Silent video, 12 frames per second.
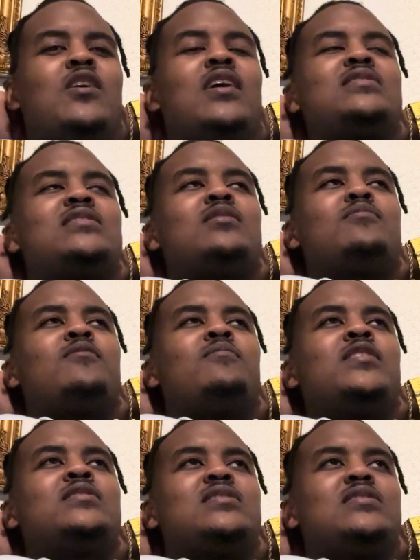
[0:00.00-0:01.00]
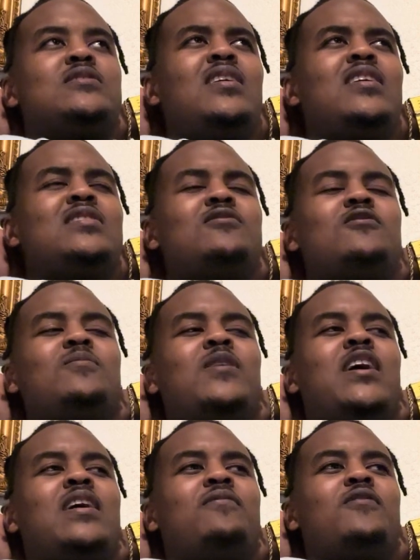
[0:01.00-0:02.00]
sent him a message and I told him,
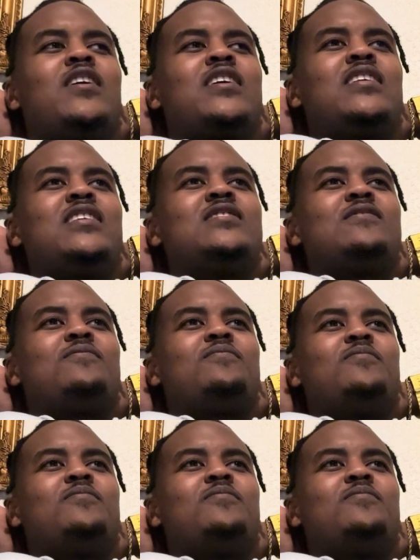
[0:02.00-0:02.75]
hey, I feel like I need to